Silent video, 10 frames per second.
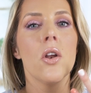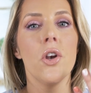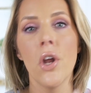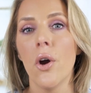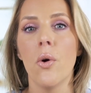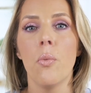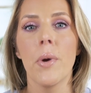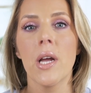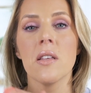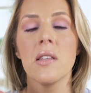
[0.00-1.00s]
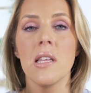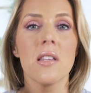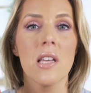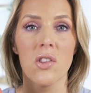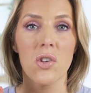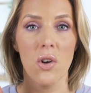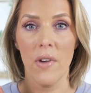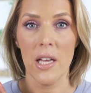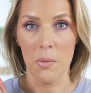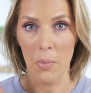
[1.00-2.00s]
No, because this can serve
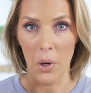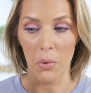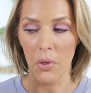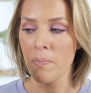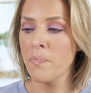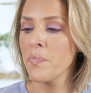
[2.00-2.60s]
as both.